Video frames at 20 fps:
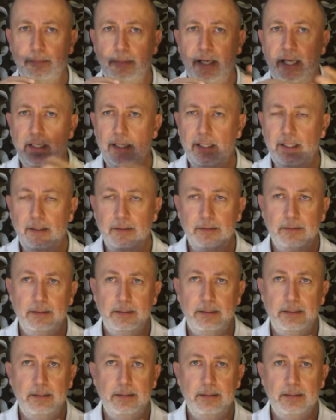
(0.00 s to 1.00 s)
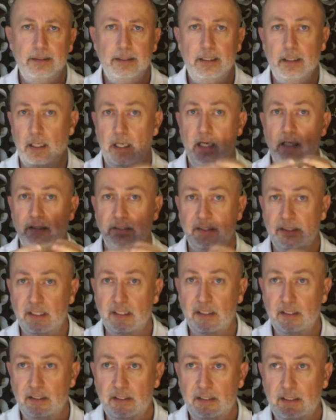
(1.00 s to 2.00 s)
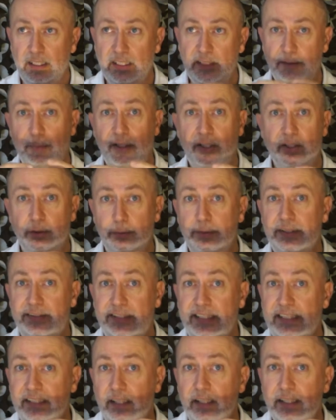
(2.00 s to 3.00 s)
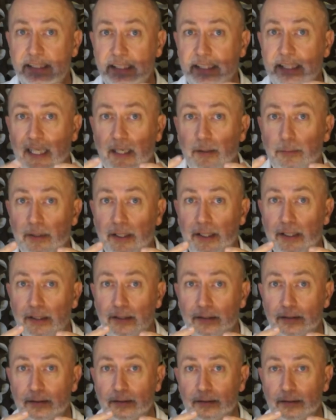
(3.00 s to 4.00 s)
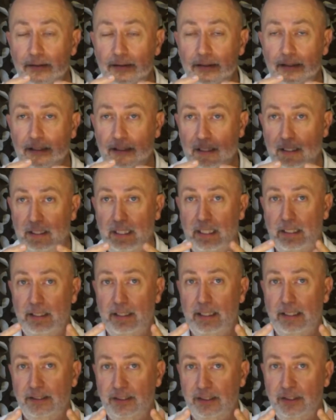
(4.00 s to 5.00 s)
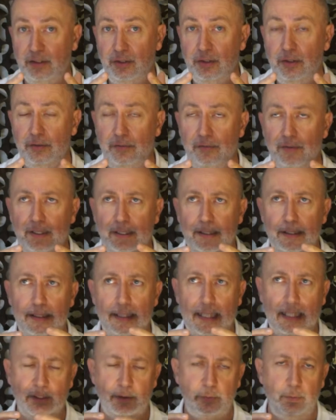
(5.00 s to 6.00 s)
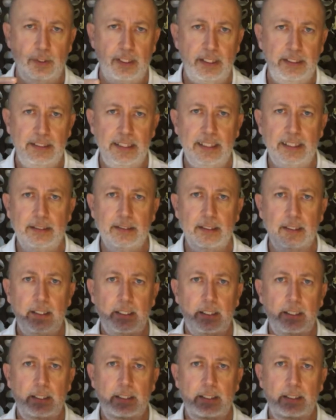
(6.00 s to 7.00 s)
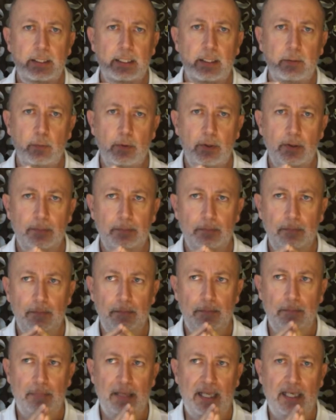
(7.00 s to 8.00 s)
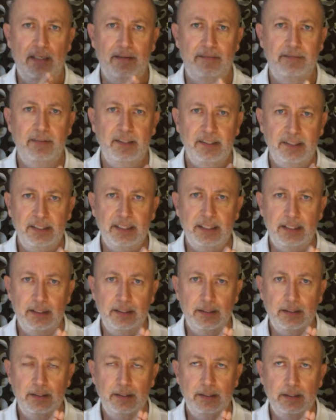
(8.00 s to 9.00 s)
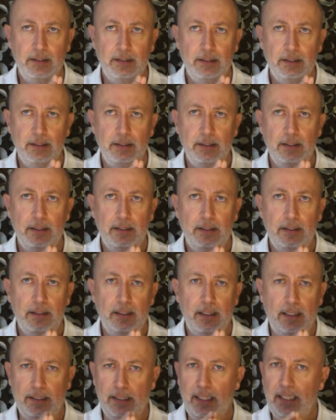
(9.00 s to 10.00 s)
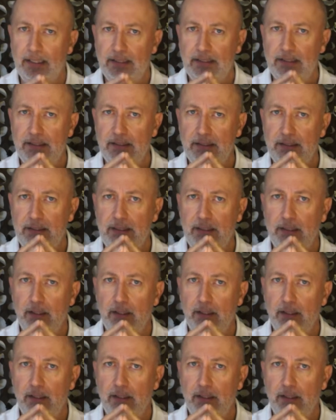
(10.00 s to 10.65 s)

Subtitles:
pellet, they'll answer, it's because we designed it that way. That's the truth. That's what they did. They weren't pellet fussy. And that's